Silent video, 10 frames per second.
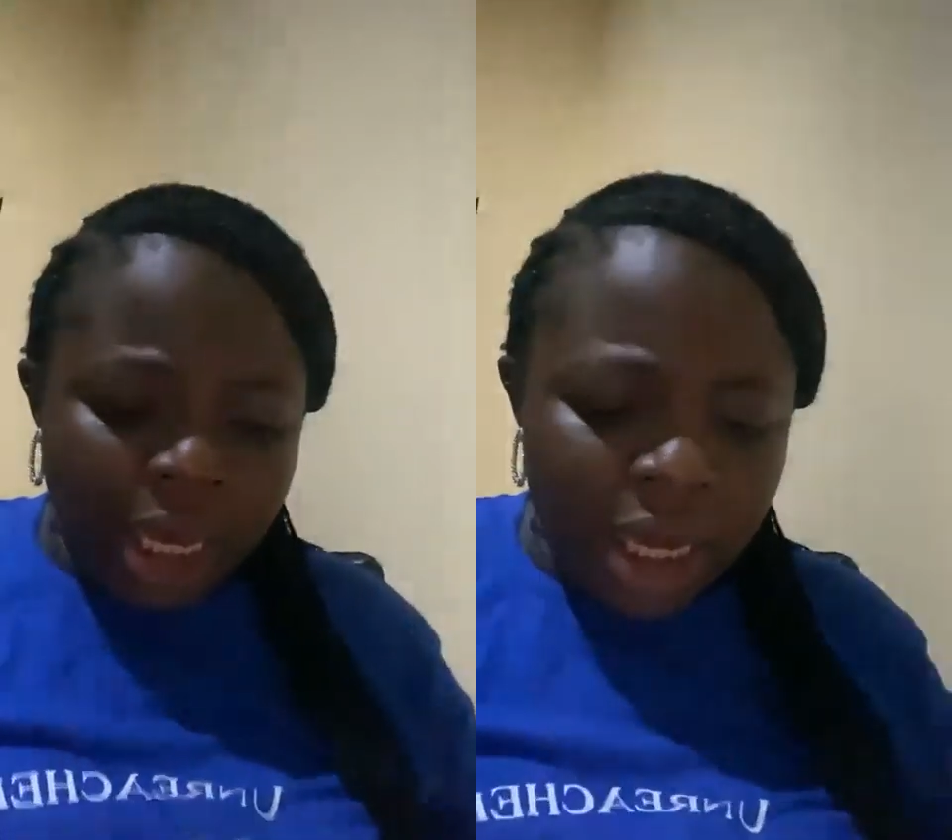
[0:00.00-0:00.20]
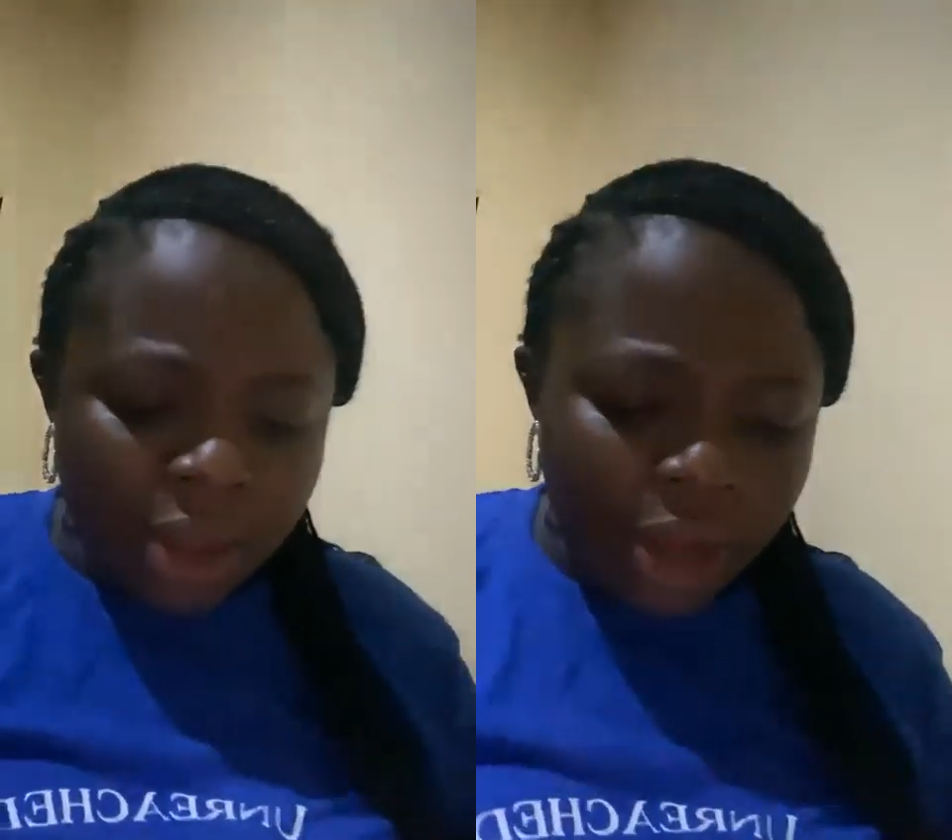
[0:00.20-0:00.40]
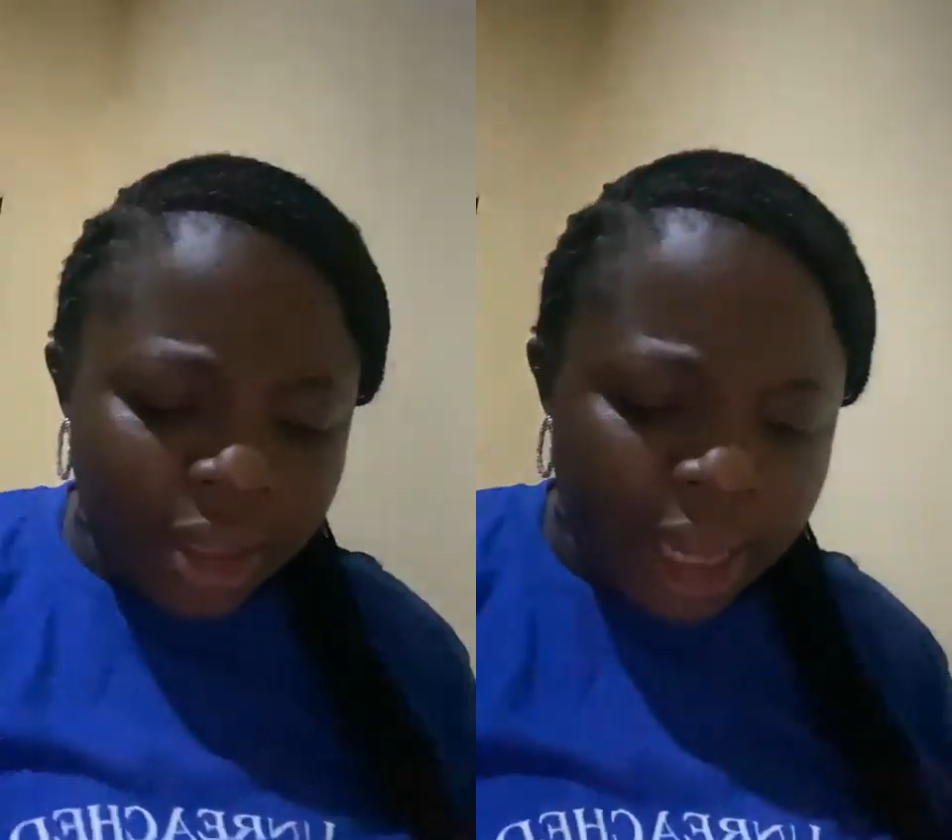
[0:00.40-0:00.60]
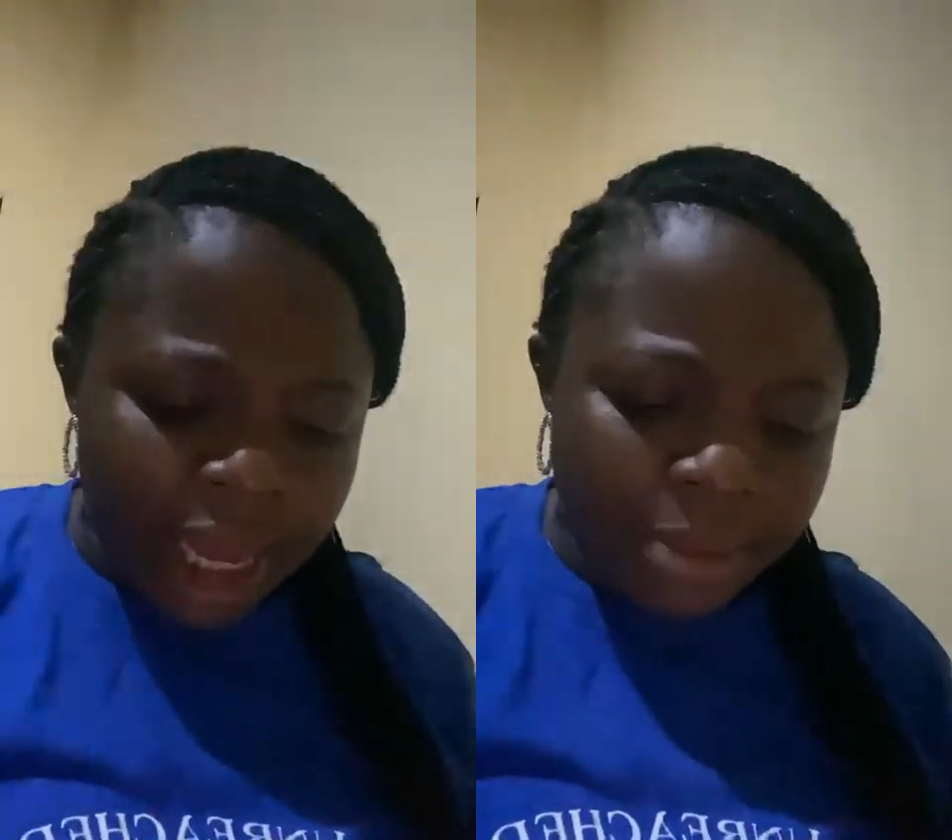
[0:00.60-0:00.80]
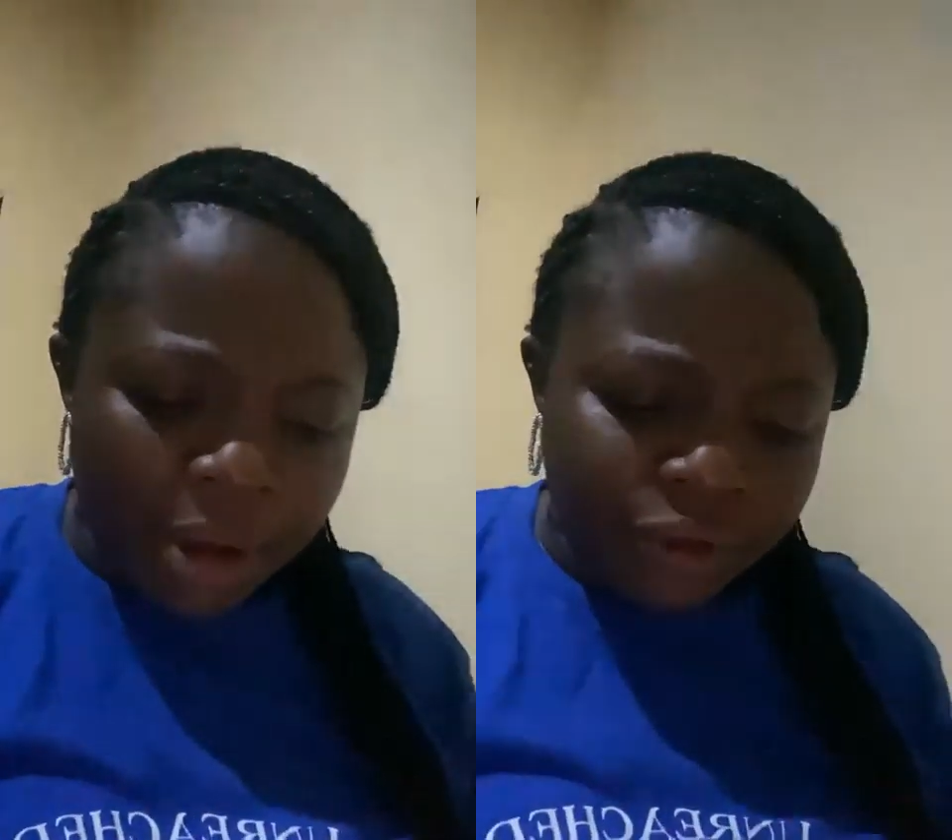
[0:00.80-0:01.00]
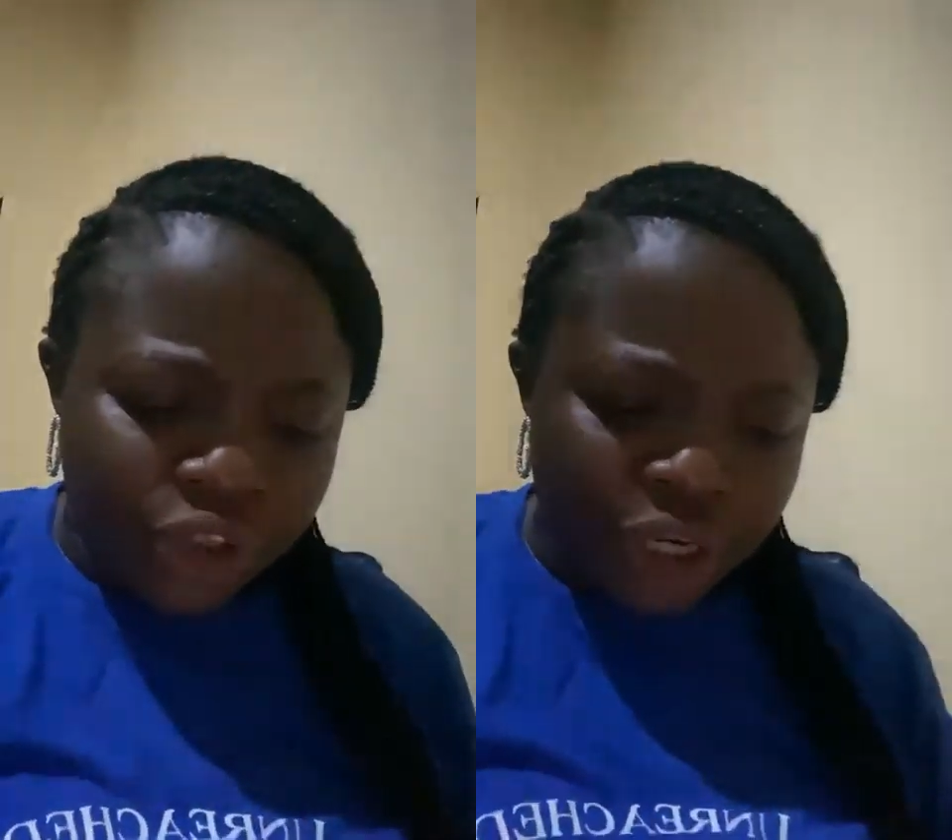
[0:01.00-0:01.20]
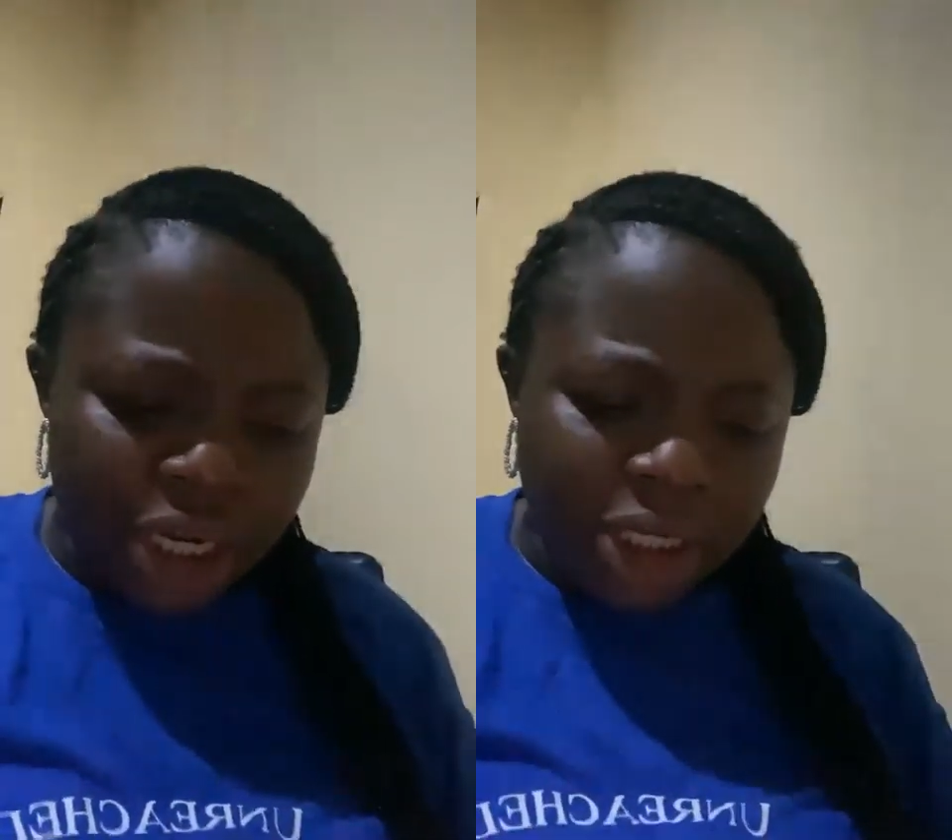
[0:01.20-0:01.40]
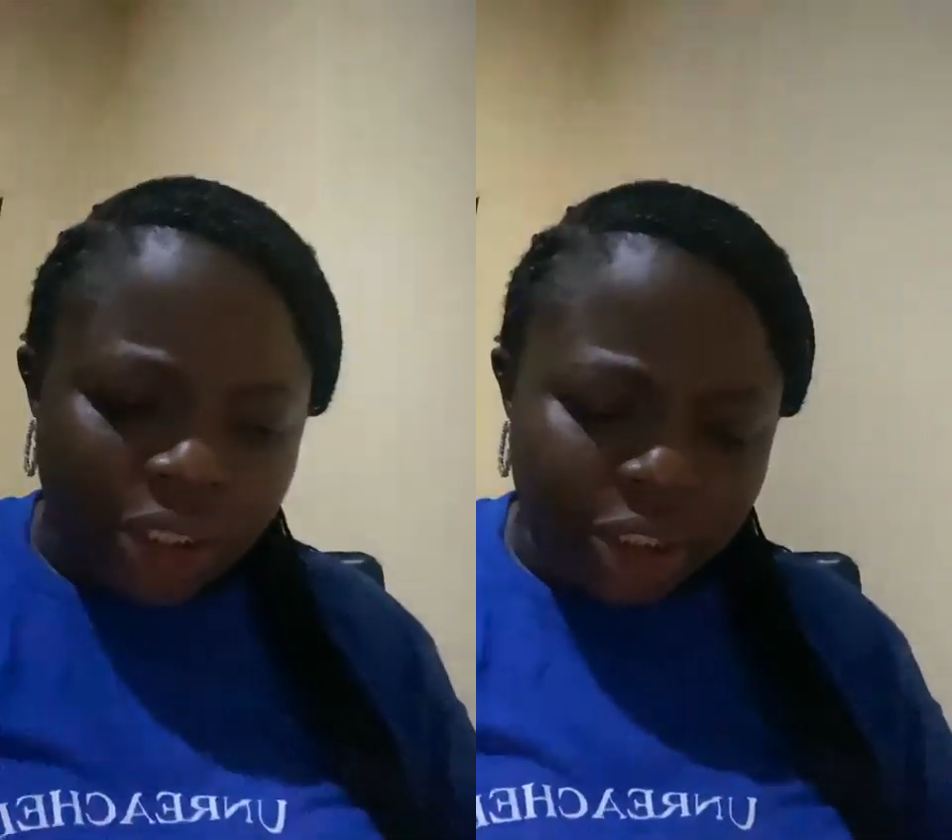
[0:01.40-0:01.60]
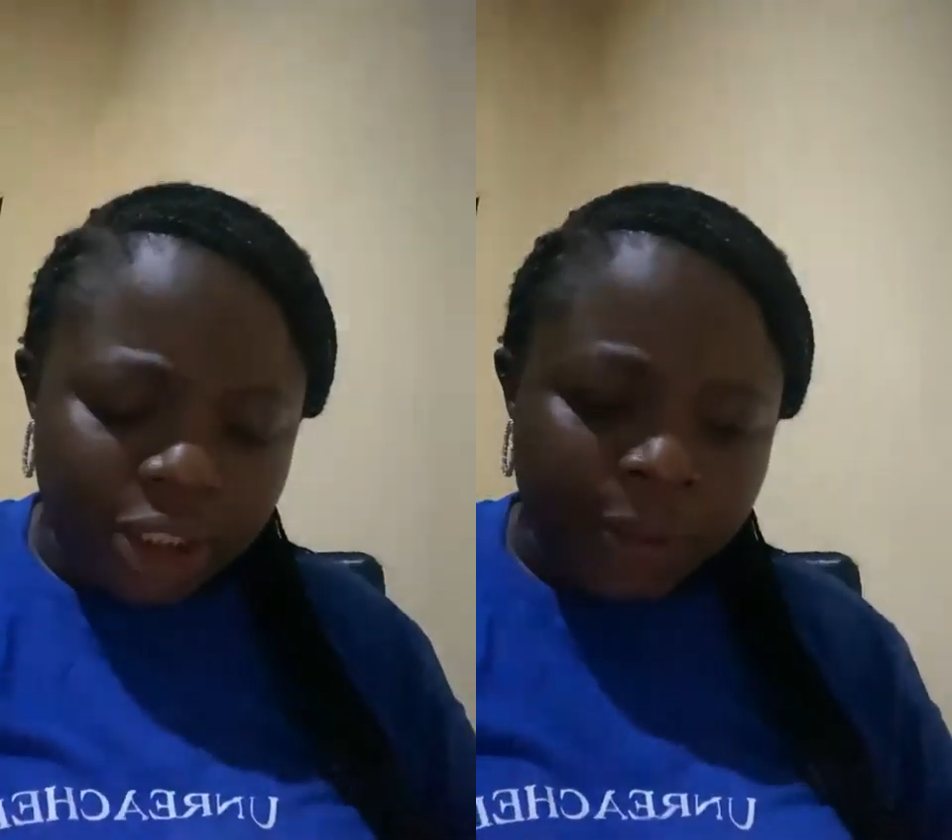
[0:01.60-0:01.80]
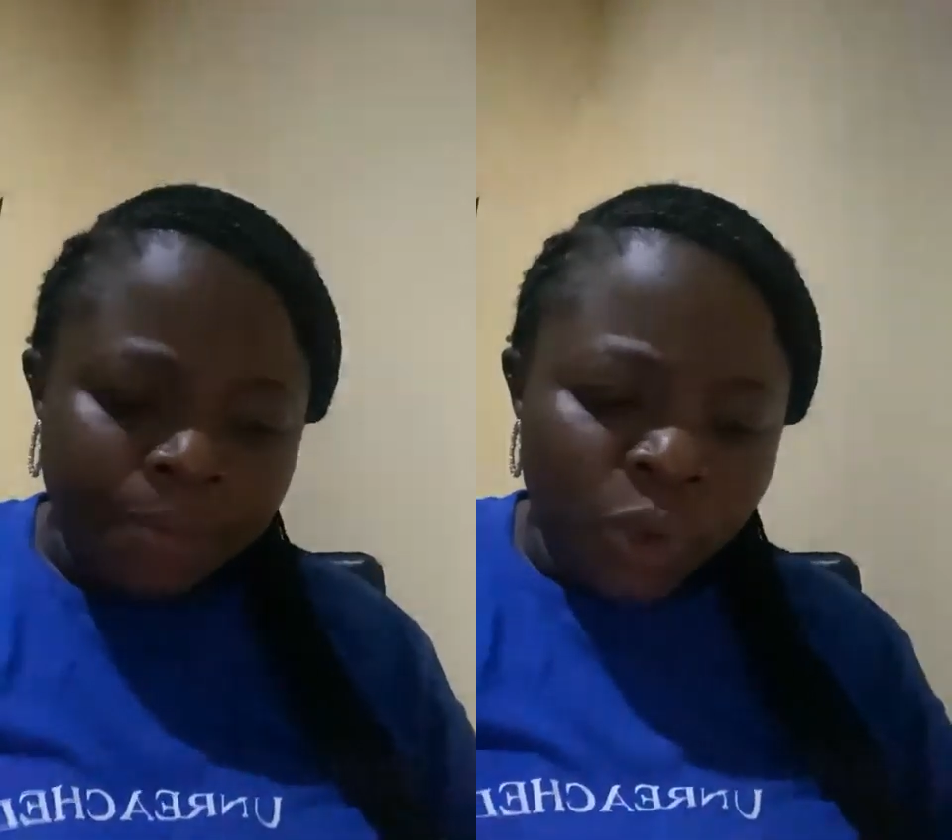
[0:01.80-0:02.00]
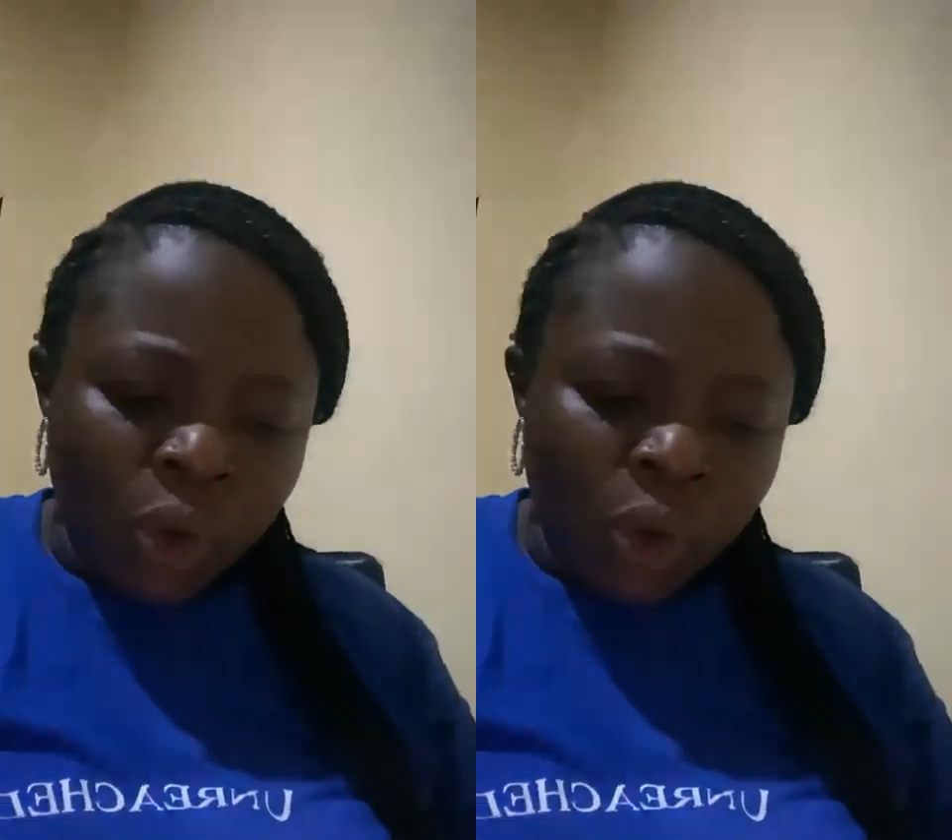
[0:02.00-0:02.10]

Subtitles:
In the name of Jesus.